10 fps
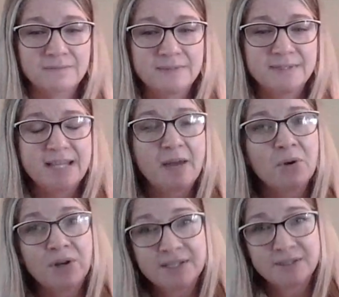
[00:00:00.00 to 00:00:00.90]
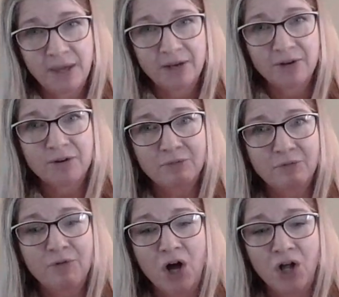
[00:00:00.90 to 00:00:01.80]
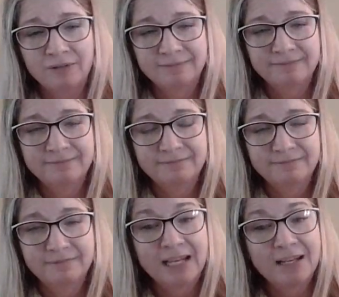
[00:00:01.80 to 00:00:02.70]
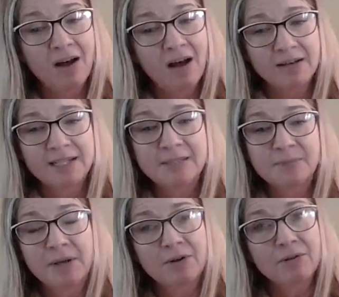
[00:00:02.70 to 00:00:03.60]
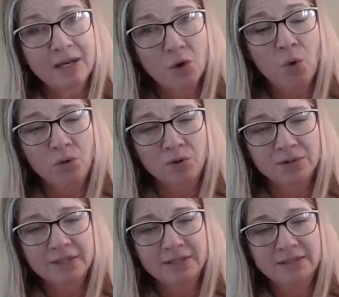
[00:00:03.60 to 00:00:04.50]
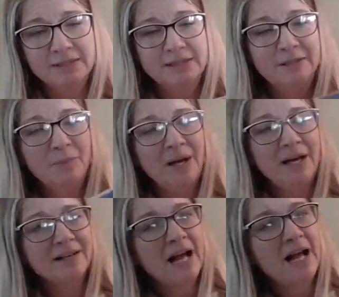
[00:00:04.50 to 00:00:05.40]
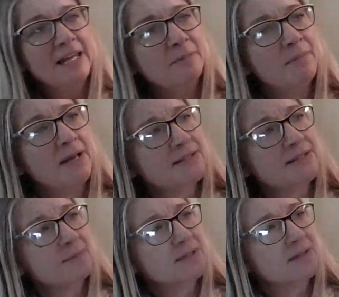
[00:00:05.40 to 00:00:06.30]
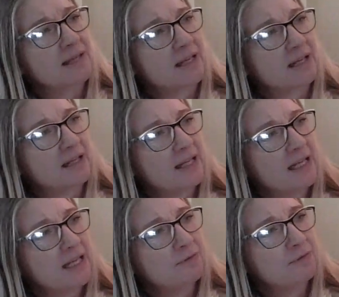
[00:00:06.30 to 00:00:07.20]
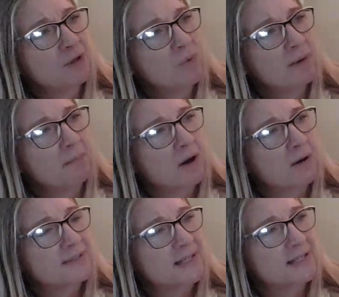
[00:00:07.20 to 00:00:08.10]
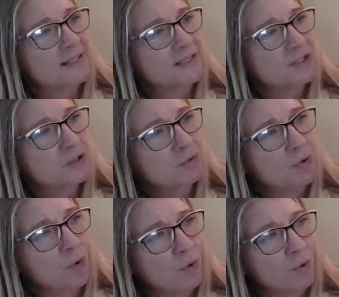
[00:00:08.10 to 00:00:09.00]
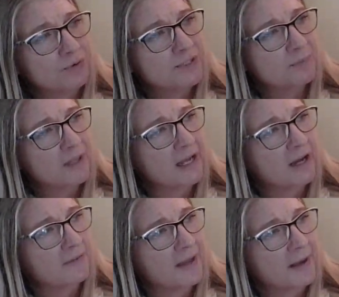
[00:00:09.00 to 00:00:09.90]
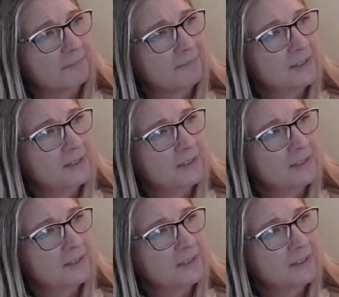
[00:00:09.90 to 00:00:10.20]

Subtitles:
Summer is better than fall, and hot is better than cold. But I keep my steps clean even when Mom says it's too cold to play on them.